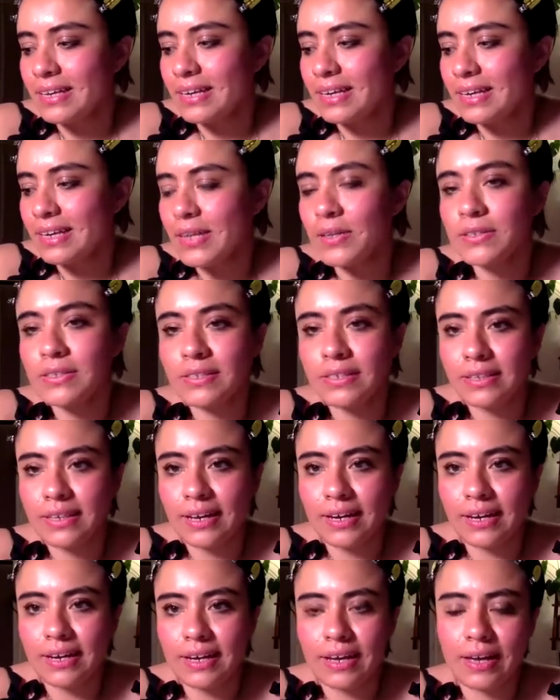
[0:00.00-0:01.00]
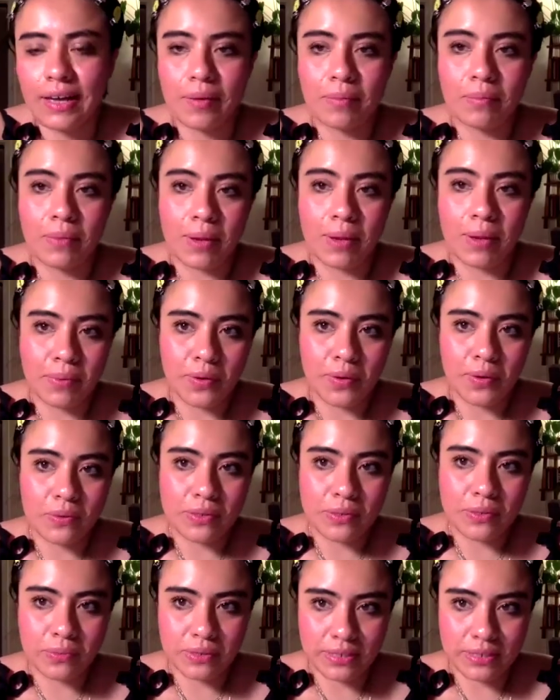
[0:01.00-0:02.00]
here's the thing. My book
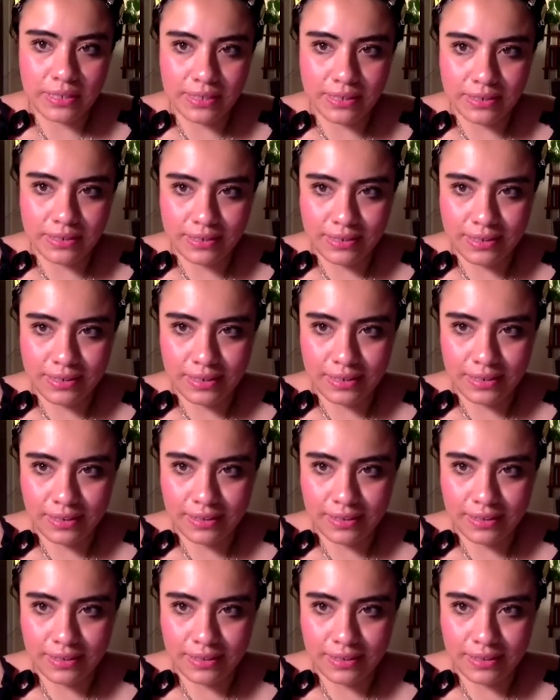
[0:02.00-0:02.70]
was released